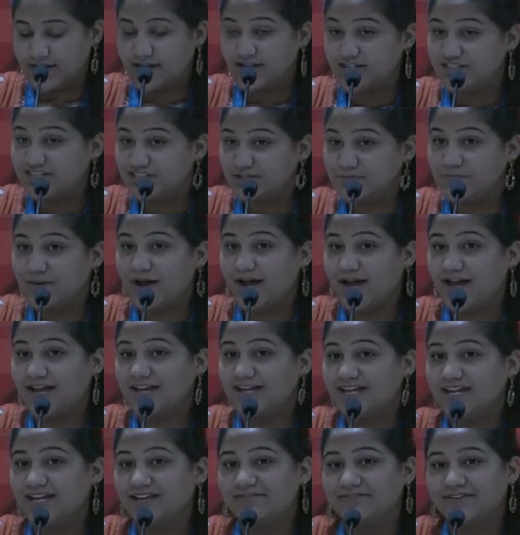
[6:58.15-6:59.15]

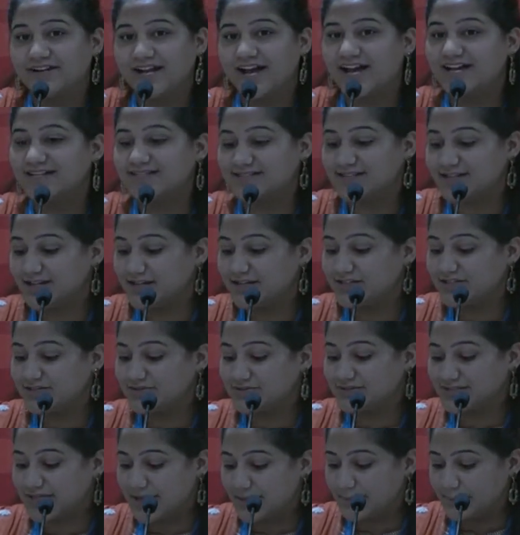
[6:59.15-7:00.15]
Dubai even has a Hindu
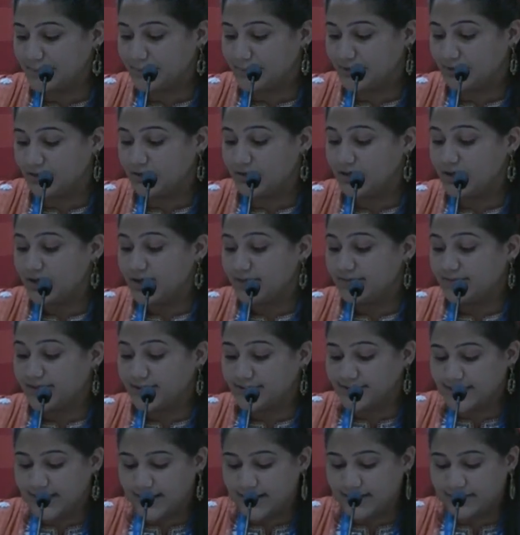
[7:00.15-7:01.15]
temple
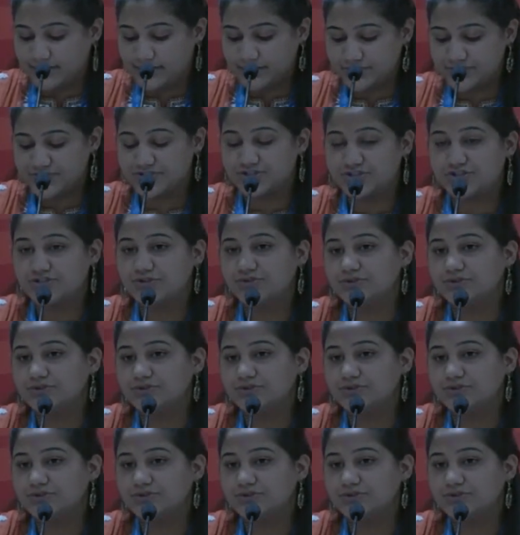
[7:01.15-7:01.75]
that caters to